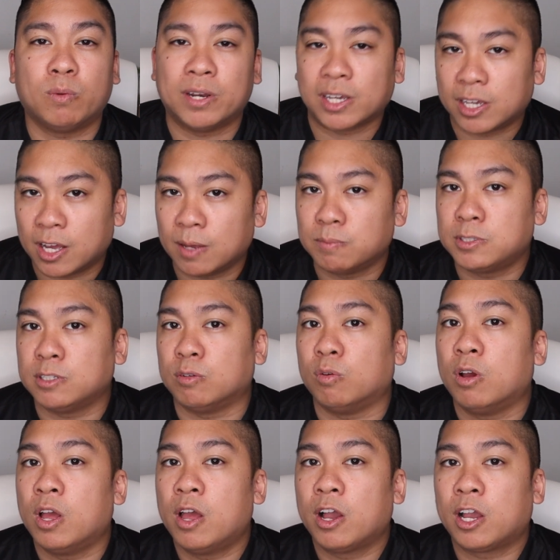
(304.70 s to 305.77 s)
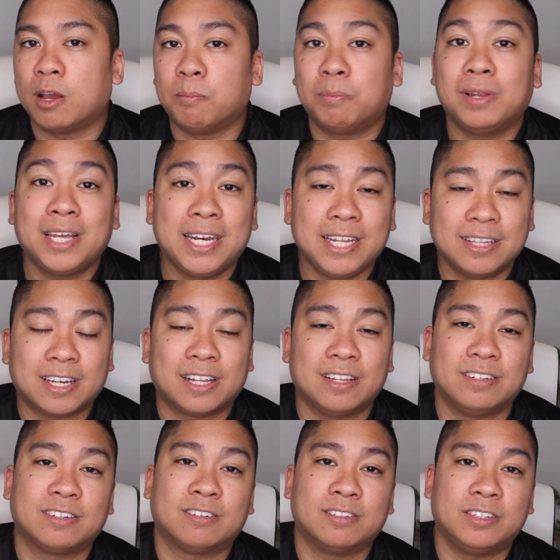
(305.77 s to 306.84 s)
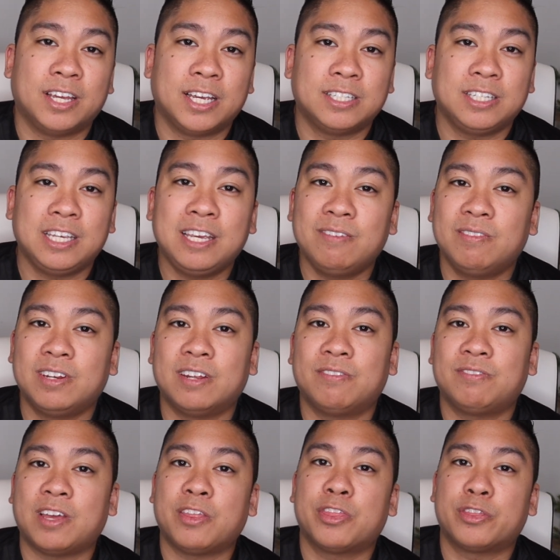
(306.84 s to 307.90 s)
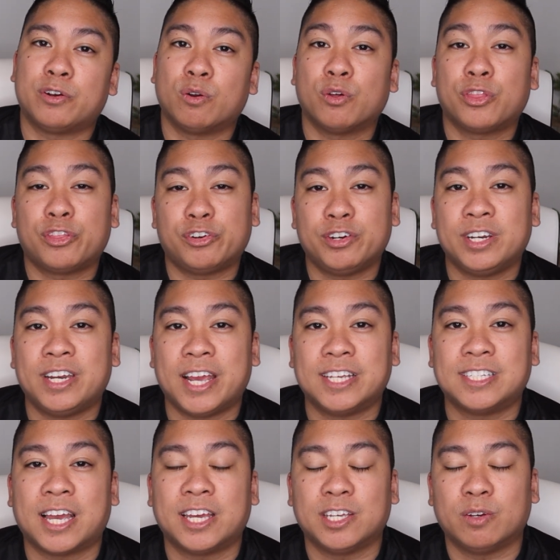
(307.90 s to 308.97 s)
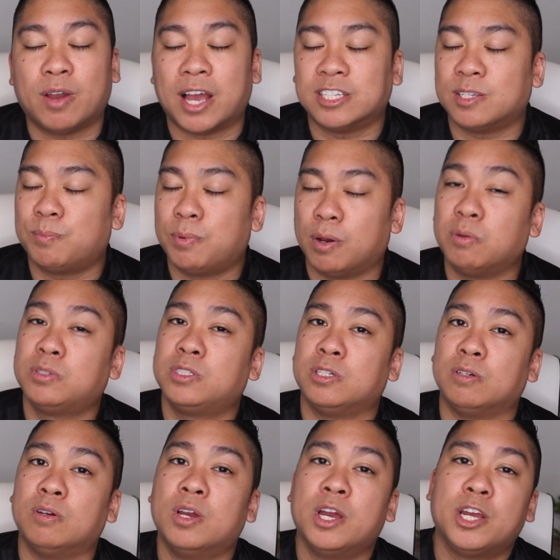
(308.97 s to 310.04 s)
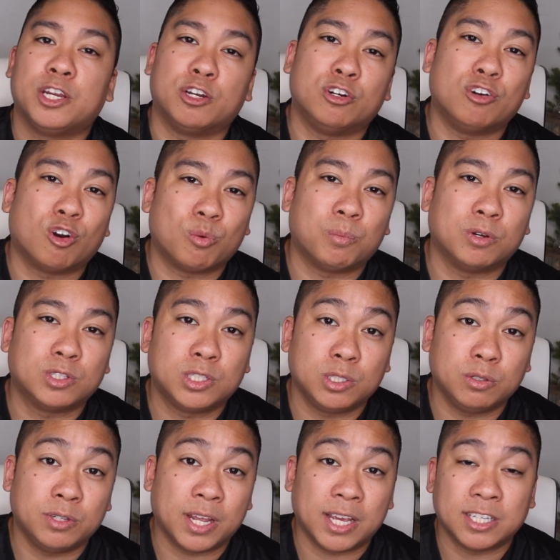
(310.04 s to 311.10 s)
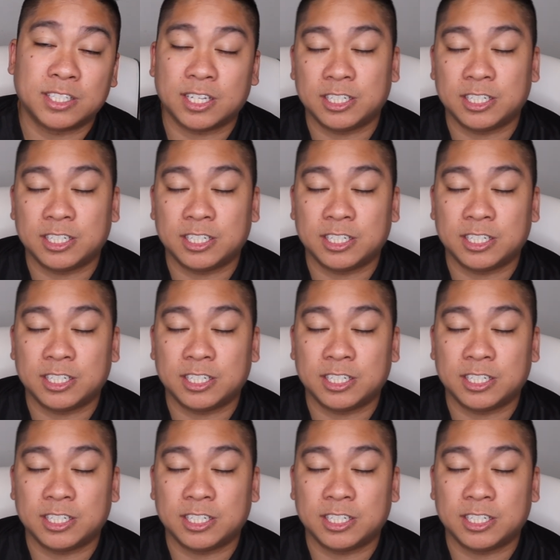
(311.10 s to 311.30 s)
when it comes to completing the clinical days, even if they throw 3 days at you as opposed to your normal 2 days.